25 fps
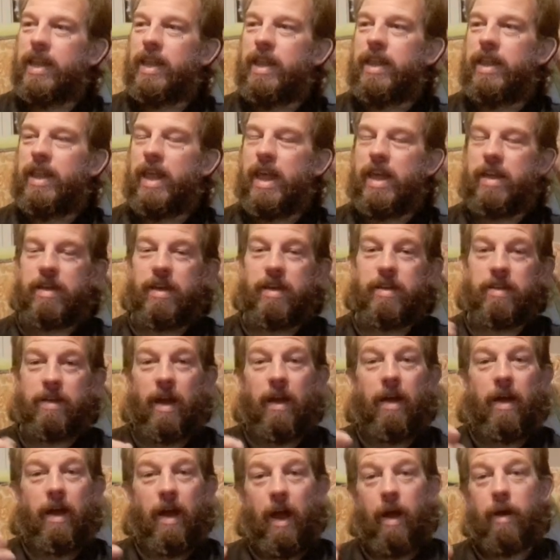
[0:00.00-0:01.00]
This is
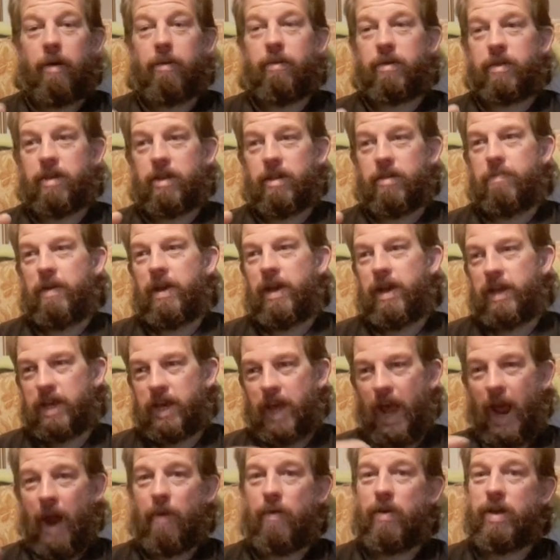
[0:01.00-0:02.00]
a hoax that's being
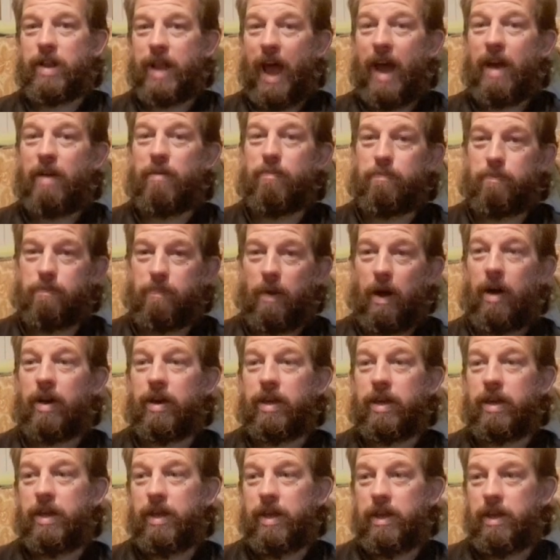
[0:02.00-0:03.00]
carried out
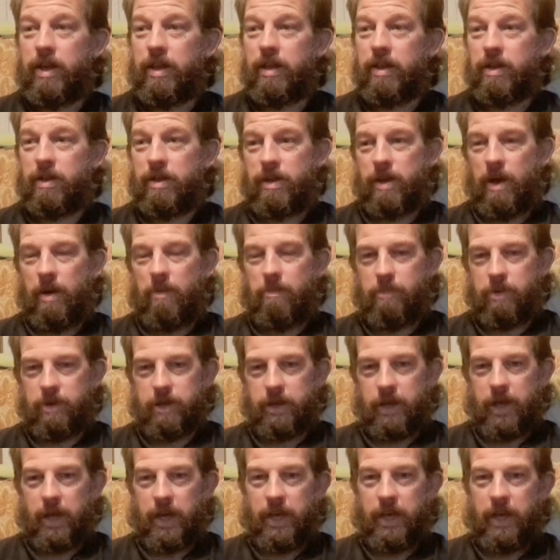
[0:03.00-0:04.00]
by
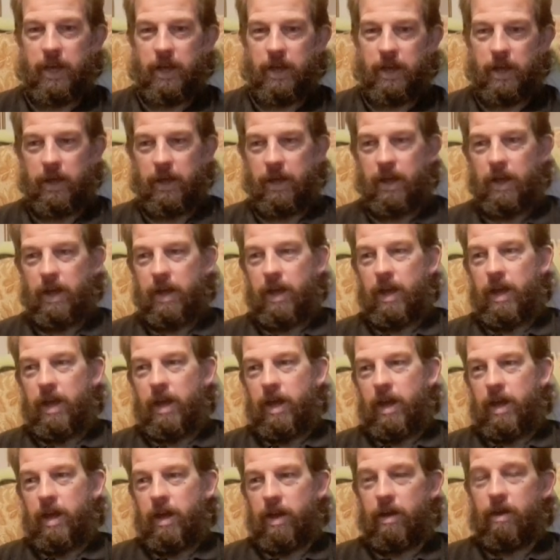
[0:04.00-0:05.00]
somebody
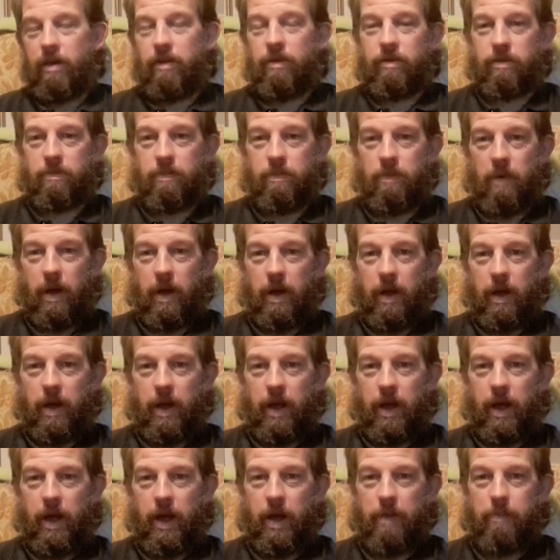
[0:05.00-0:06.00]
who's
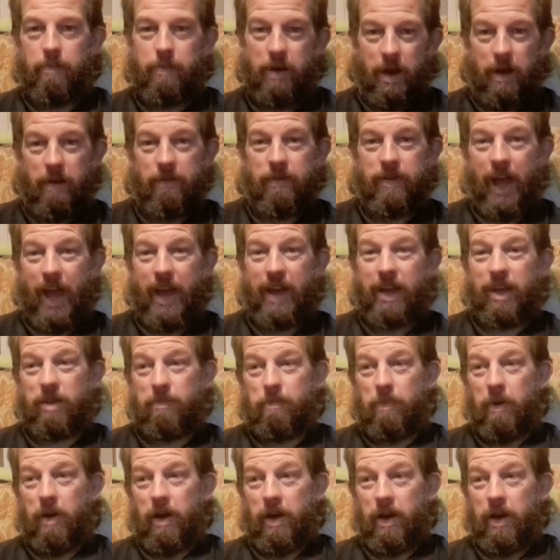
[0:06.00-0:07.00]
a bit of an
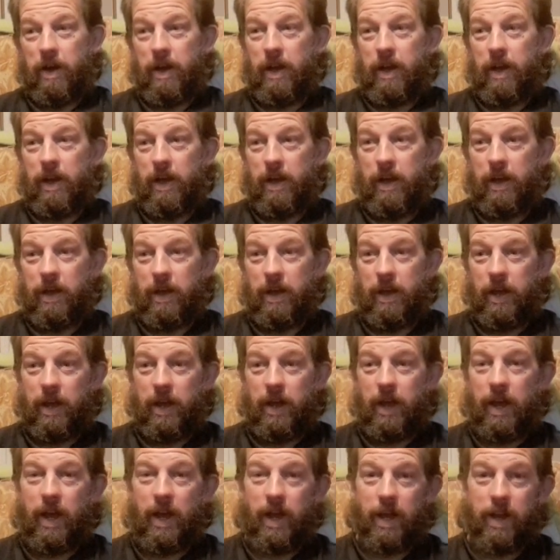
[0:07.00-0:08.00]
expert
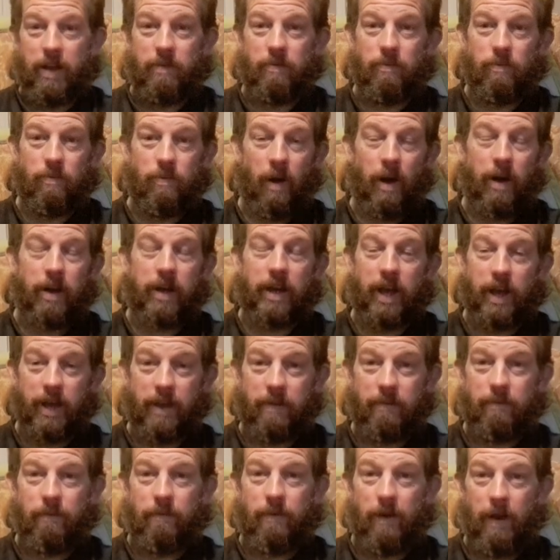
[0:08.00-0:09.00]
in
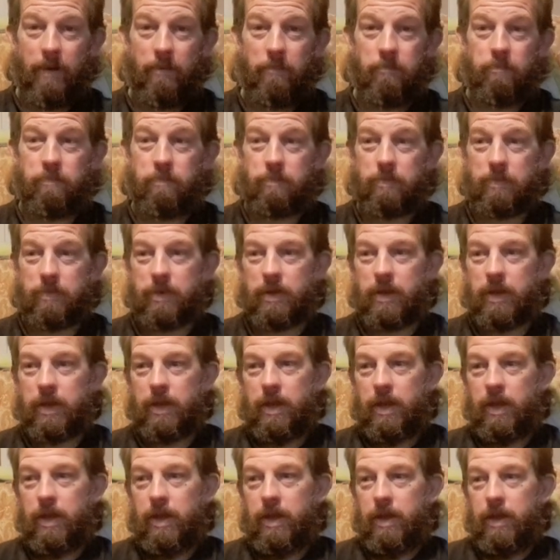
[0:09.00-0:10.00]
writing
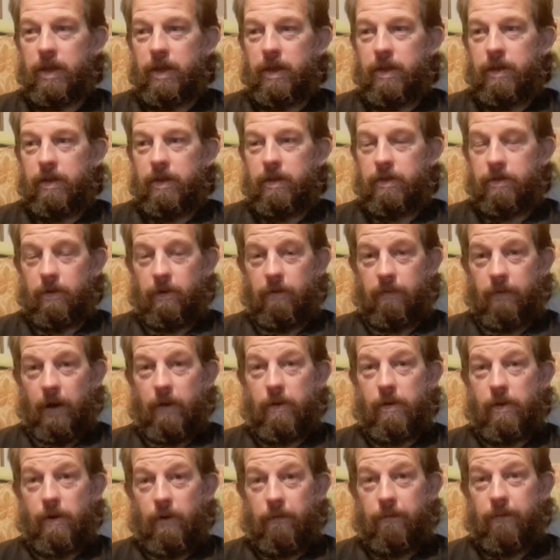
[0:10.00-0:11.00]
sort of
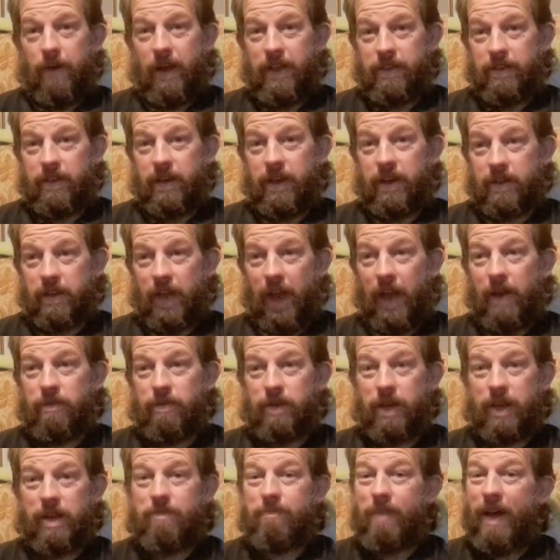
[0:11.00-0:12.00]
very authentic
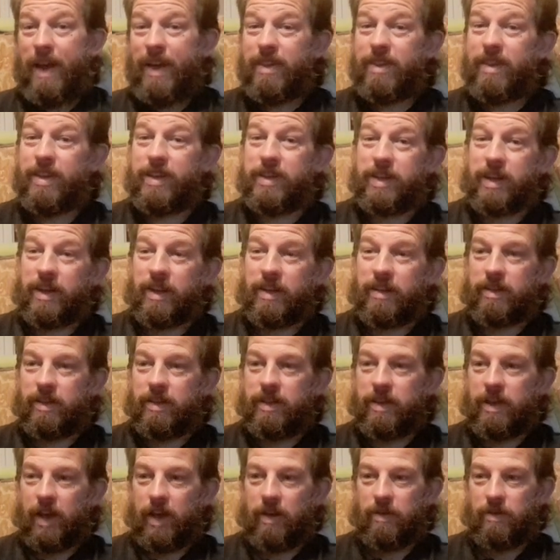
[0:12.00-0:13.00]
sounding messages,
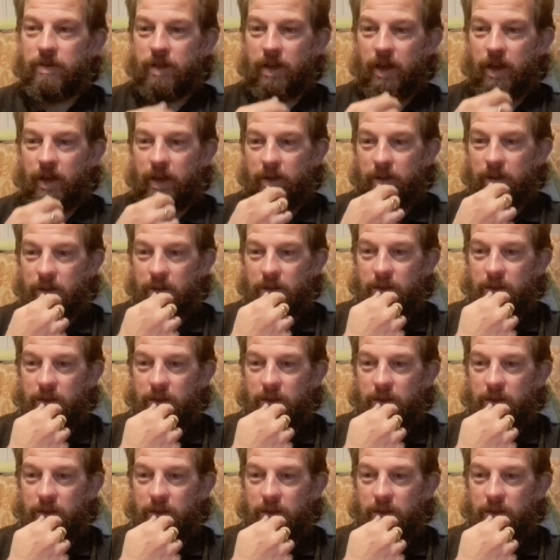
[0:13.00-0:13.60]
so